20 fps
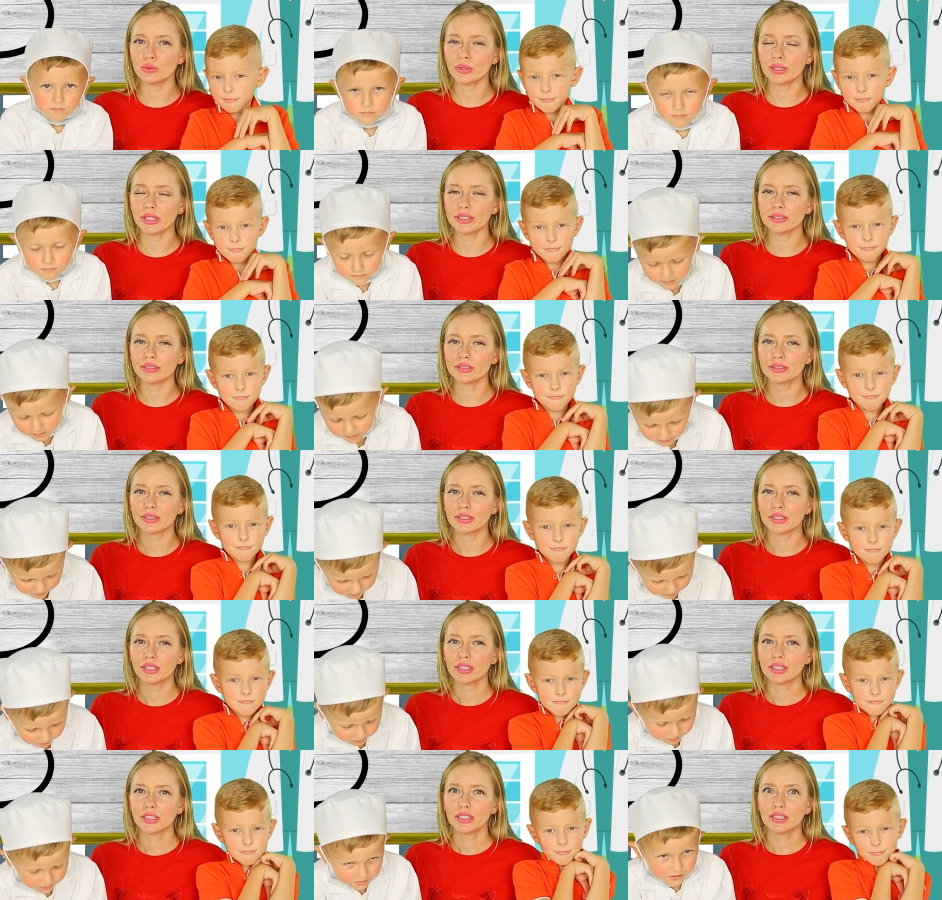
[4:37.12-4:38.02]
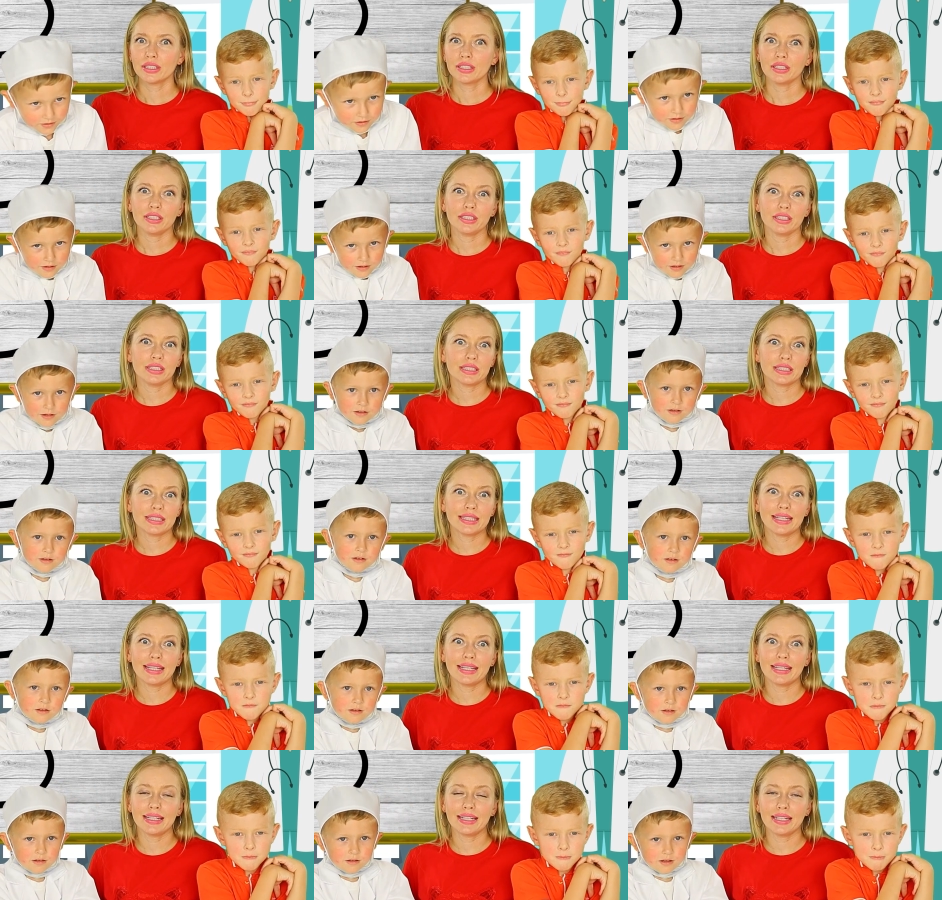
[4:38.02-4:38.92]
Speaker 1: not. No. Is
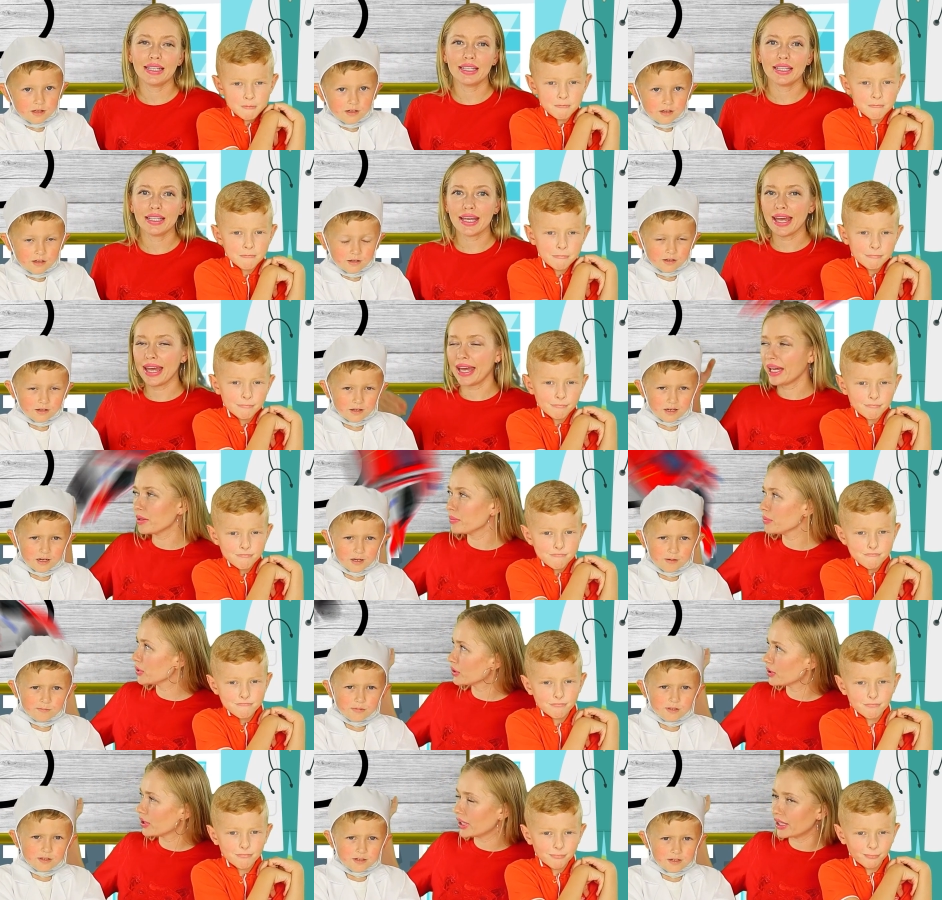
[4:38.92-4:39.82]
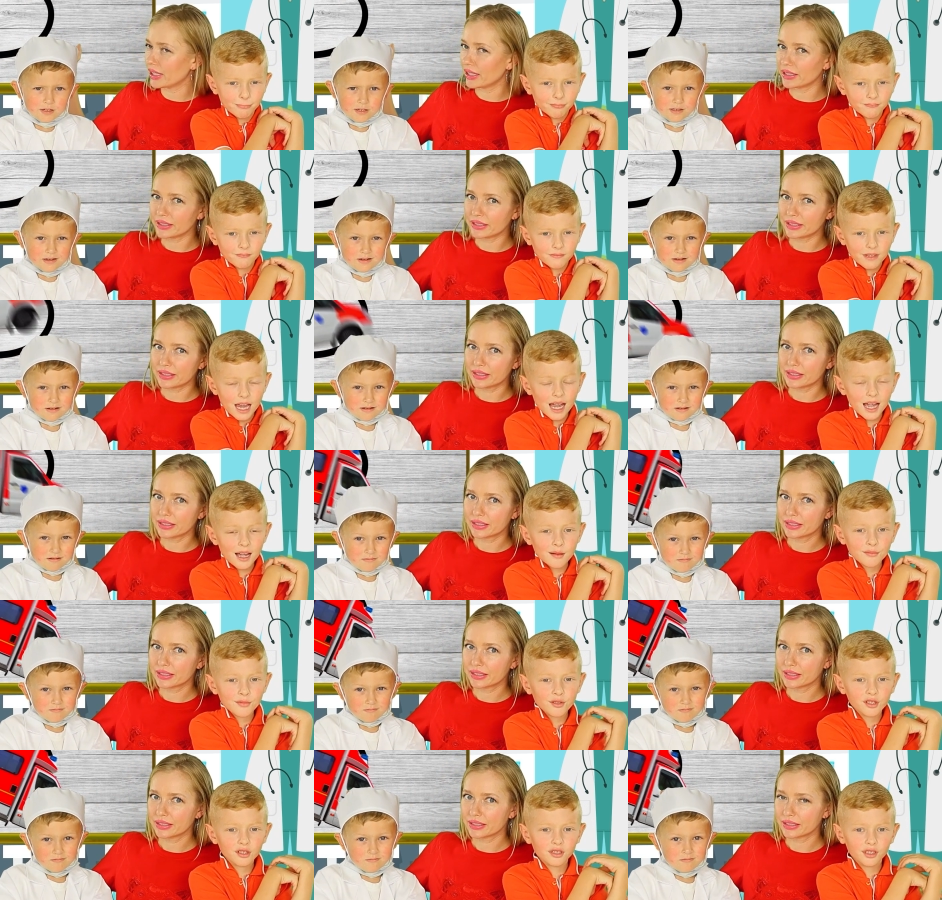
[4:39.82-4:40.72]
that a
Speaker 2: ambulance?
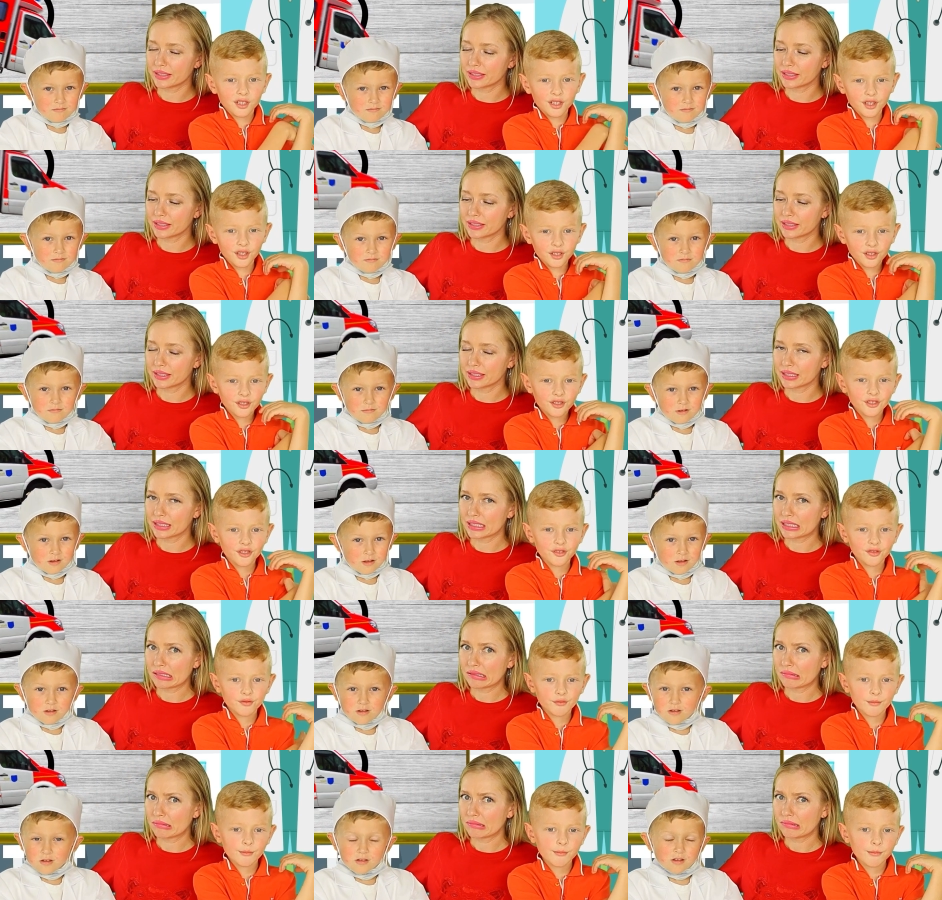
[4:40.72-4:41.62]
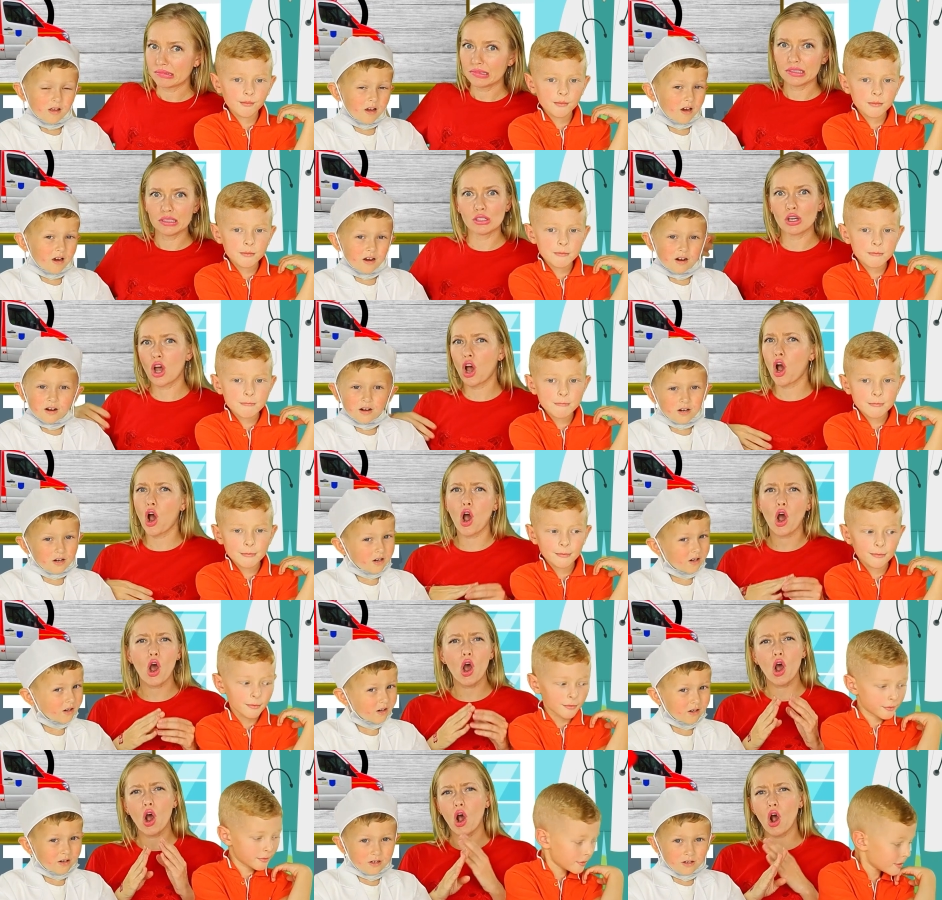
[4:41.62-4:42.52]
Ambulance. No.
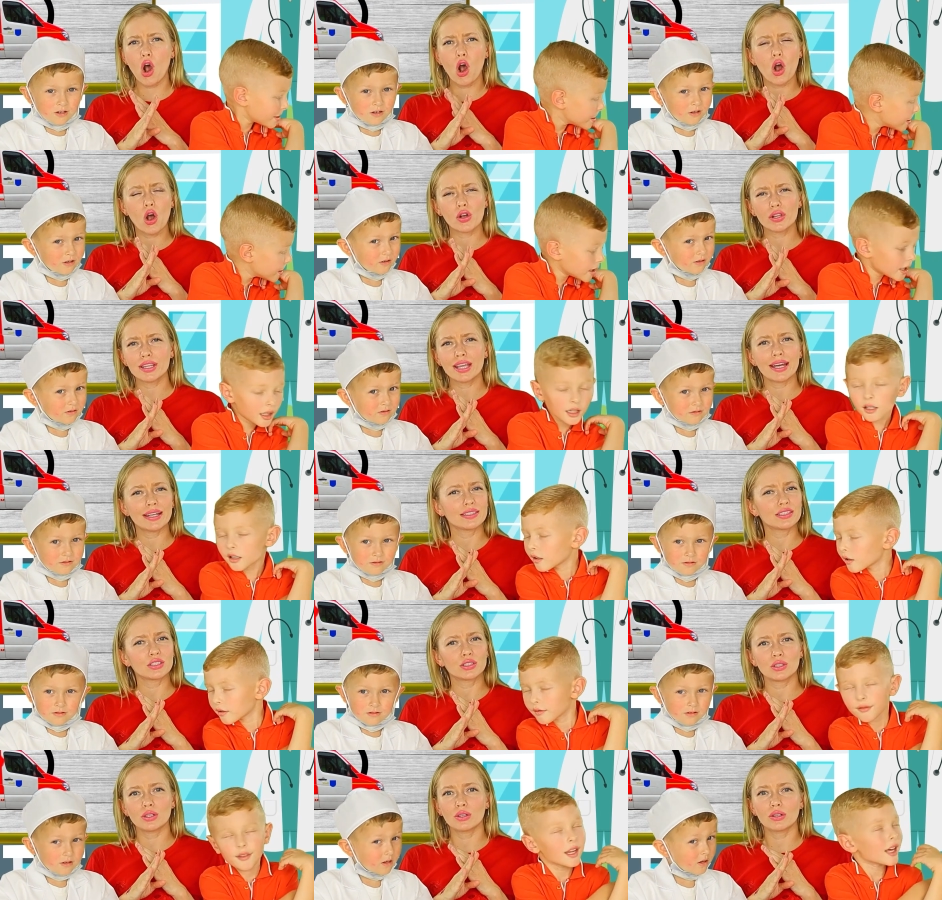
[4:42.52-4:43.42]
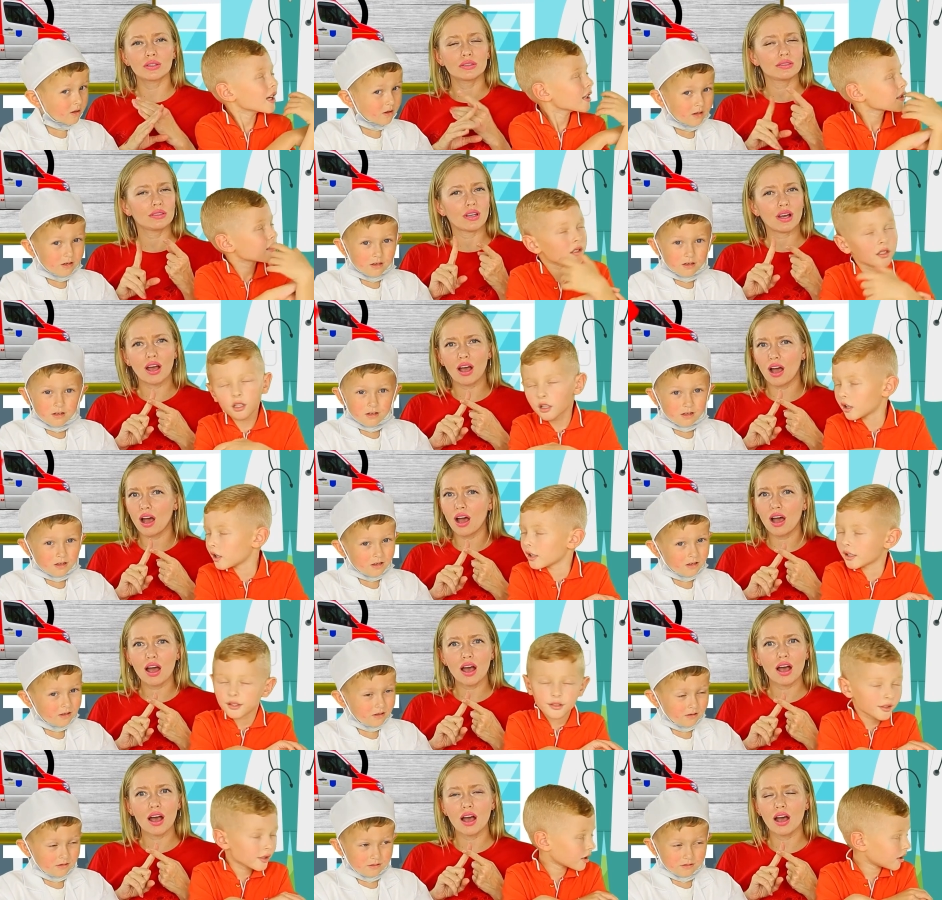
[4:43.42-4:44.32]
Speaker 1: No, that's not.
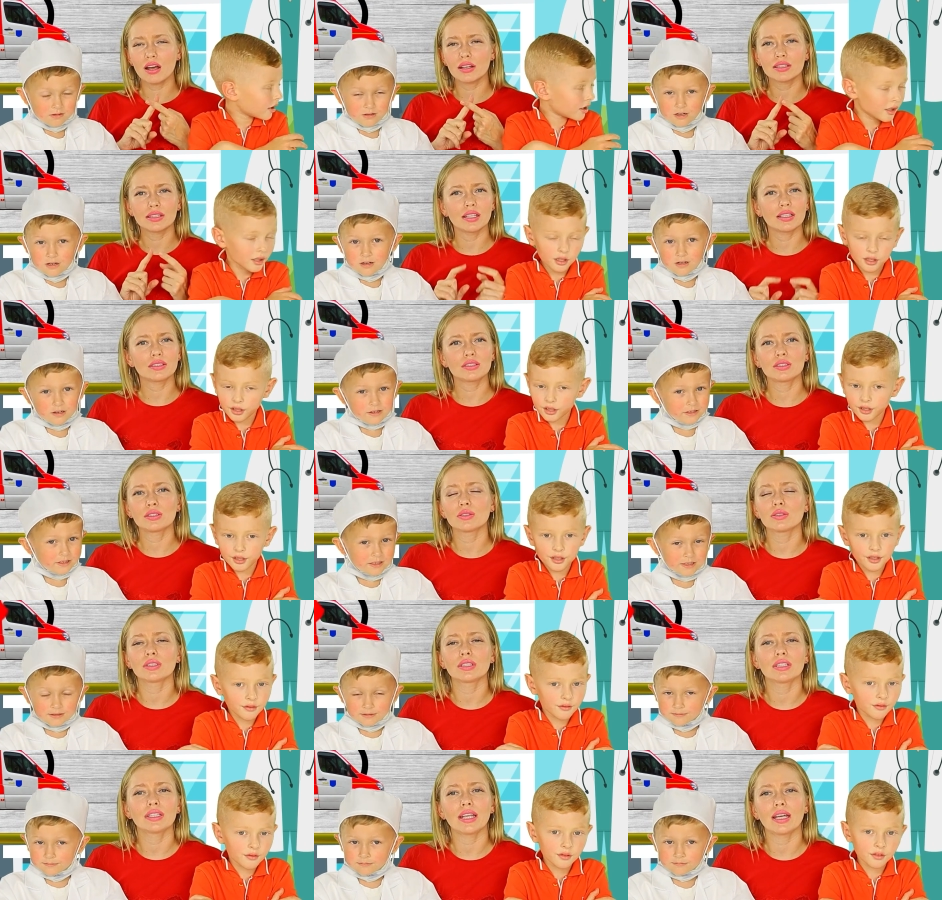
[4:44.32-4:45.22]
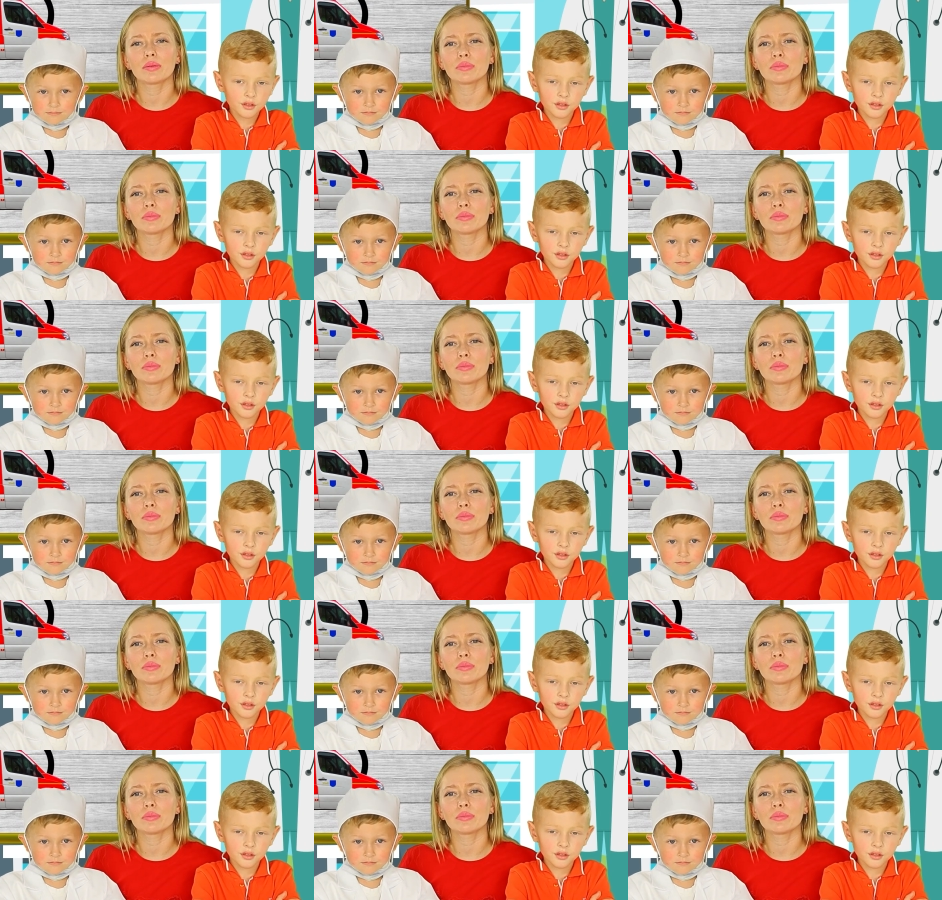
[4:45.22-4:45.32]
Uh-uh, that's not an